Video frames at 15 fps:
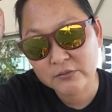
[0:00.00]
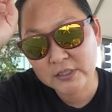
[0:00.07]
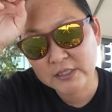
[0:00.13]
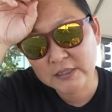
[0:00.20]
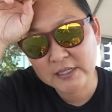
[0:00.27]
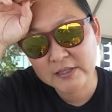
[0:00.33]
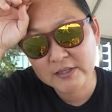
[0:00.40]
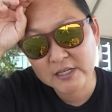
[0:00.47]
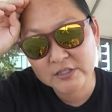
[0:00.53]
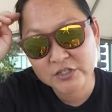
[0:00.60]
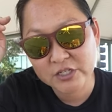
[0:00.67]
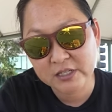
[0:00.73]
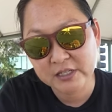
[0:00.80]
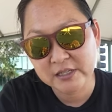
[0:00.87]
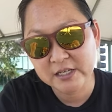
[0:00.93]
really like that
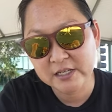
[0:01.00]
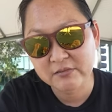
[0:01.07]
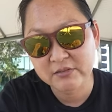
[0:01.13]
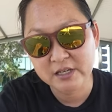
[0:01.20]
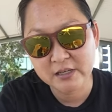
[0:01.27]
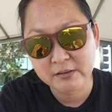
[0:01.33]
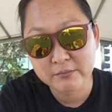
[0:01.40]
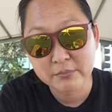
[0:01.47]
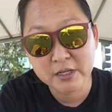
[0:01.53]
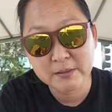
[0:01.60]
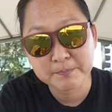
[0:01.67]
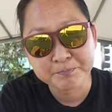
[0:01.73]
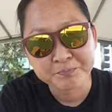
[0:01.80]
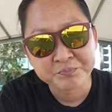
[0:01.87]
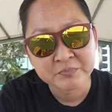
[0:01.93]
jelly-like thing, but
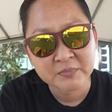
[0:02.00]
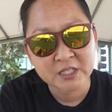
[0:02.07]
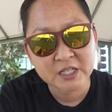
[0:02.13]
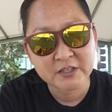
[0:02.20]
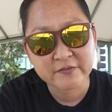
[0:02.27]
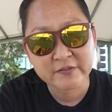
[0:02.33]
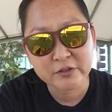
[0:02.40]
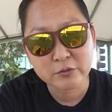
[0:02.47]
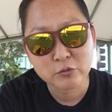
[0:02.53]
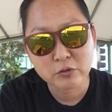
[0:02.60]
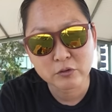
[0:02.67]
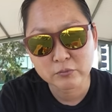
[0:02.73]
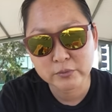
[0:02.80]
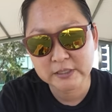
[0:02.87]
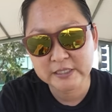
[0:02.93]
if
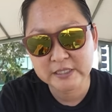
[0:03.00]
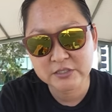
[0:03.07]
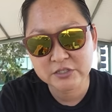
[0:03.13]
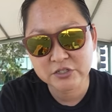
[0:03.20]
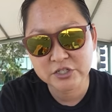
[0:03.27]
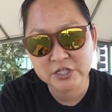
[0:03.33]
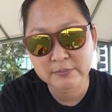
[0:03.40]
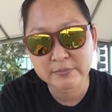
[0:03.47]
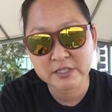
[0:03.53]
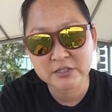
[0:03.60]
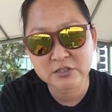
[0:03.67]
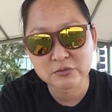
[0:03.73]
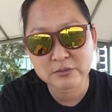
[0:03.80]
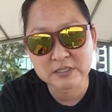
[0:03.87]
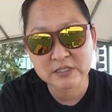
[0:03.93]
you're really into Japanese
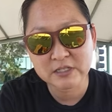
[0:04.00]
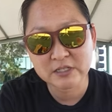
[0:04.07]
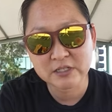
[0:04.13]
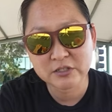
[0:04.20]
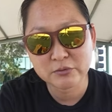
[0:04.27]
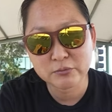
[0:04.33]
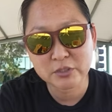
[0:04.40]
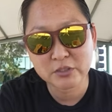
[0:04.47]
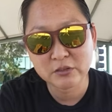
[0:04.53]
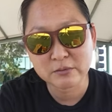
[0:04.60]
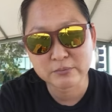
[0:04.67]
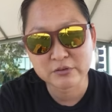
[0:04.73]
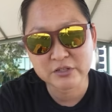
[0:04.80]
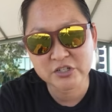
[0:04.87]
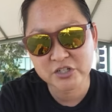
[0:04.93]
cuisine, you will
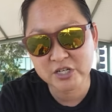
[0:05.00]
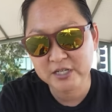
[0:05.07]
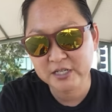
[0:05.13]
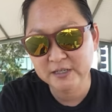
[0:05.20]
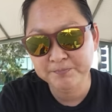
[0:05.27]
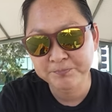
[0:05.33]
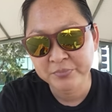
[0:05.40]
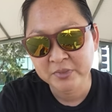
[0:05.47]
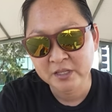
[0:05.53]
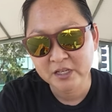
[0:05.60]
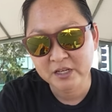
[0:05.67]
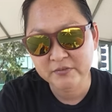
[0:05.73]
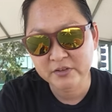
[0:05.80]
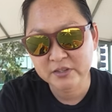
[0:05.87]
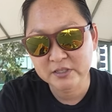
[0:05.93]
appreciate it.
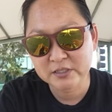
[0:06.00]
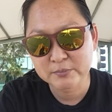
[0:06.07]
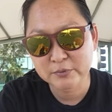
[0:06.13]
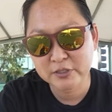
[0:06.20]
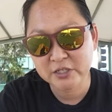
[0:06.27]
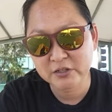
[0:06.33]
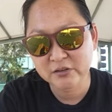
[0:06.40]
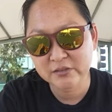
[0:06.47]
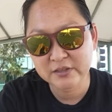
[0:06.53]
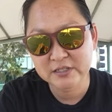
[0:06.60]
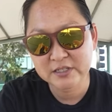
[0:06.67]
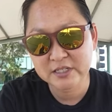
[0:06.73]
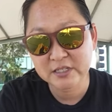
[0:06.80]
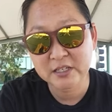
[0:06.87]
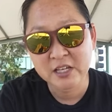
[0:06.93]
Everything's pretty
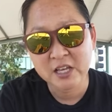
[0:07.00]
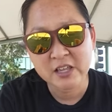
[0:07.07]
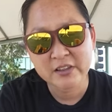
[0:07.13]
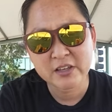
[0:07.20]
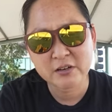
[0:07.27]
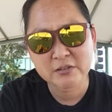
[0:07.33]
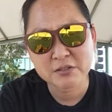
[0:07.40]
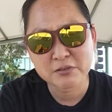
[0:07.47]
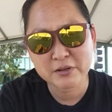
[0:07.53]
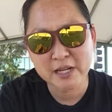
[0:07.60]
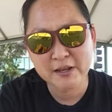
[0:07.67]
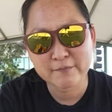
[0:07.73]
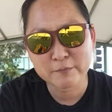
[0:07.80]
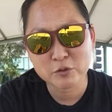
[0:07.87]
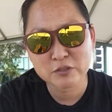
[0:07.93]
authentic. They also
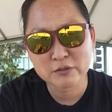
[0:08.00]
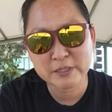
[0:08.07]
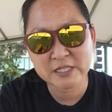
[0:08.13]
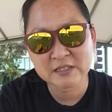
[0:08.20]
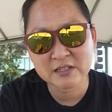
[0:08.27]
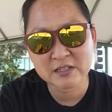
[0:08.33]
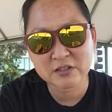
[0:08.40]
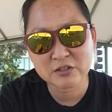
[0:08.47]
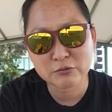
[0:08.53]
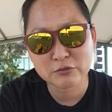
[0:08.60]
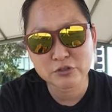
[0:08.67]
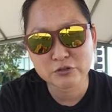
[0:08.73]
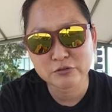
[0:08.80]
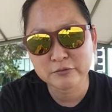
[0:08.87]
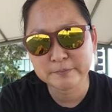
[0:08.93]
have musubis, like I
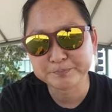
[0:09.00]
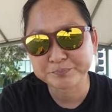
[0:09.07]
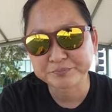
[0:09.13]
told you.